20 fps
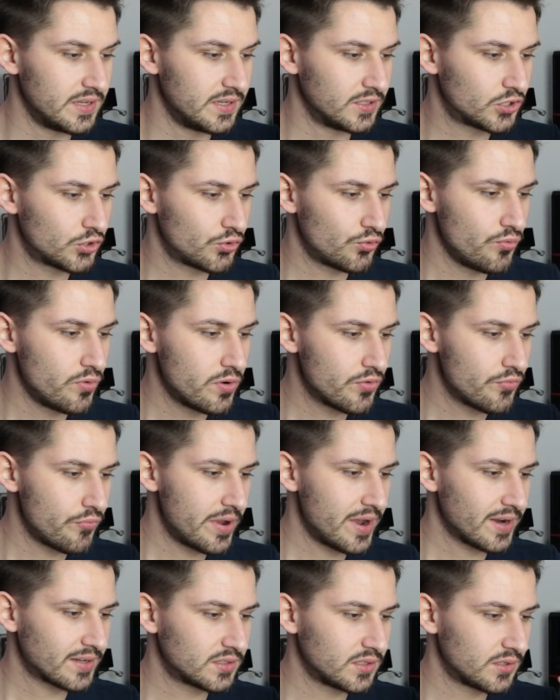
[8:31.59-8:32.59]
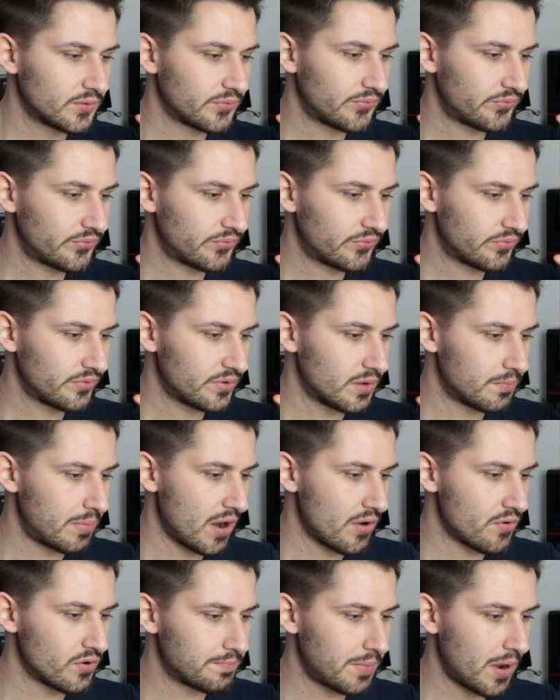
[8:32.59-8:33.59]
true reactive
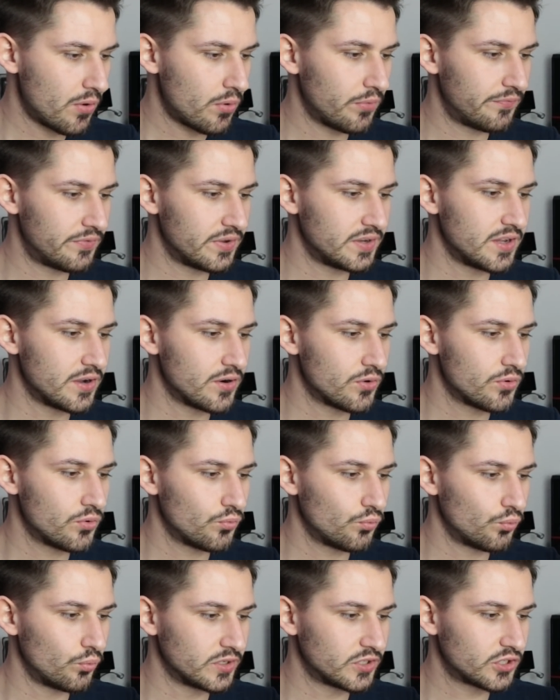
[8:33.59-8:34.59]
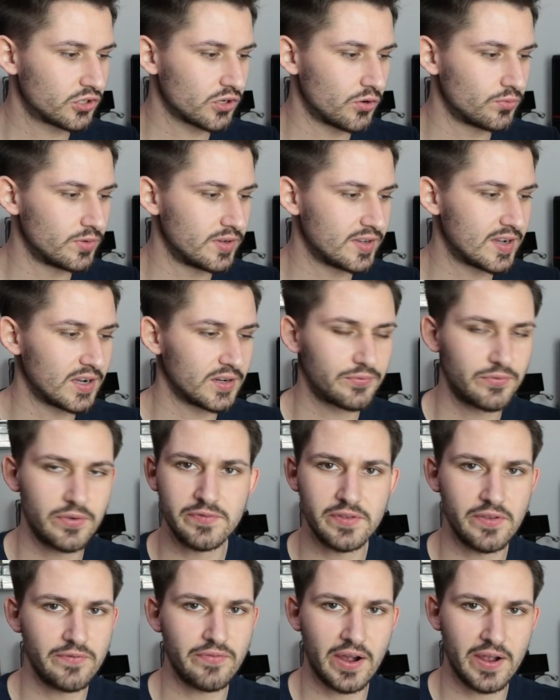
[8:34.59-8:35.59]
apparent power video, which only got
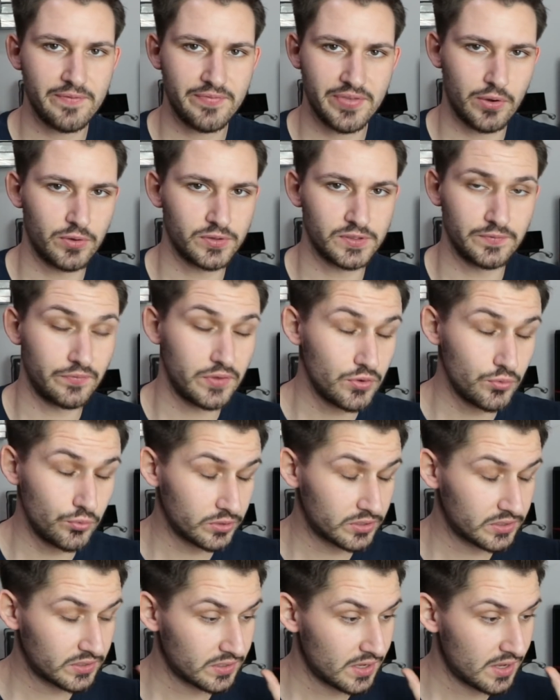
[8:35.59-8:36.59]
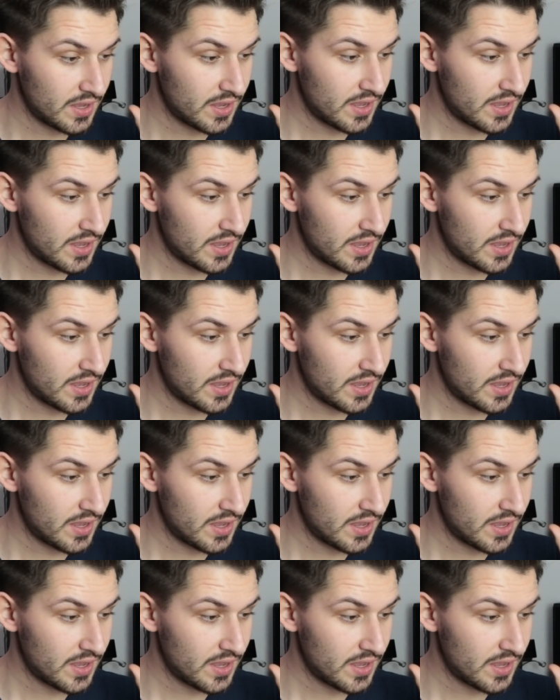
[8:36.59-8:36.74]
55,000 views.